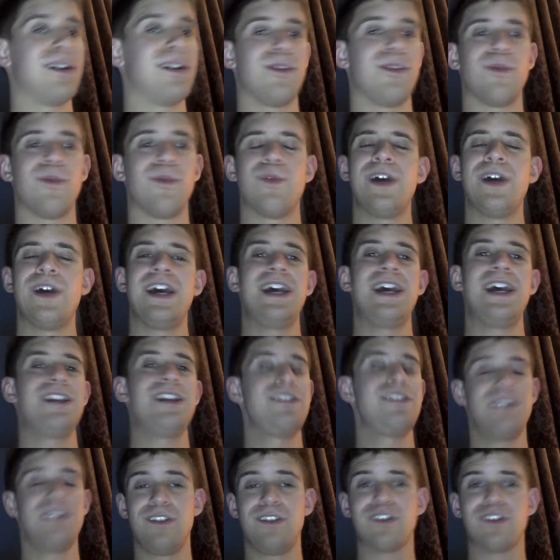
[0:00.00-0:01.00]
When
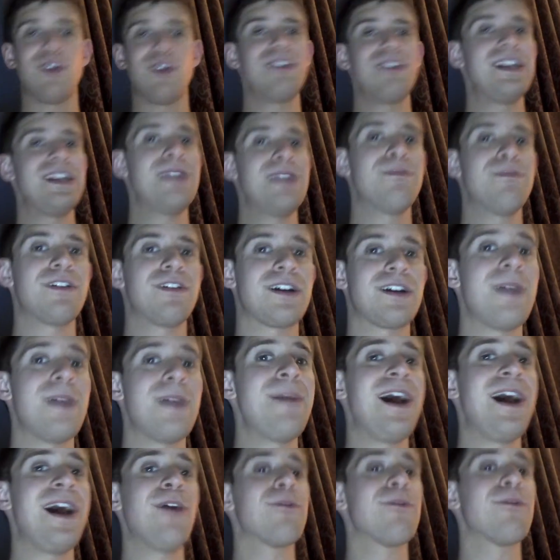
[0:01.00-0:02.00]
you saw Dana Brooke
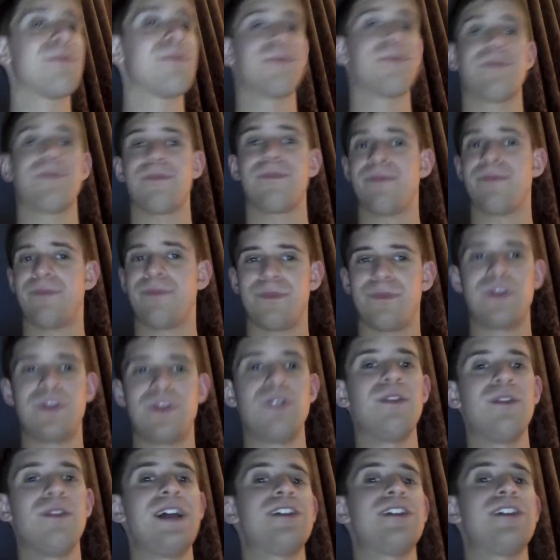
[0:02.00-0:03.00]
come out,
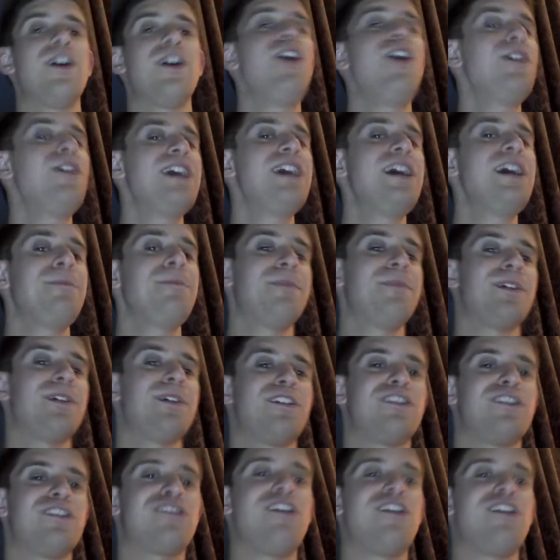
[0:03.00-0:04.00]
you're like, oh, yep, yeah,
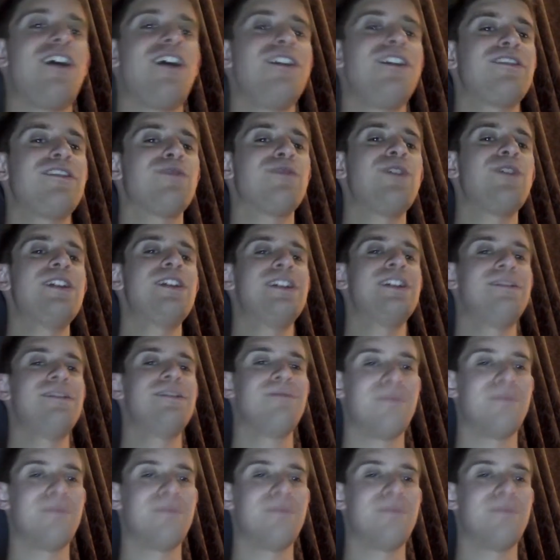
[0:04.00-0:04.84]
Charlotte's winning.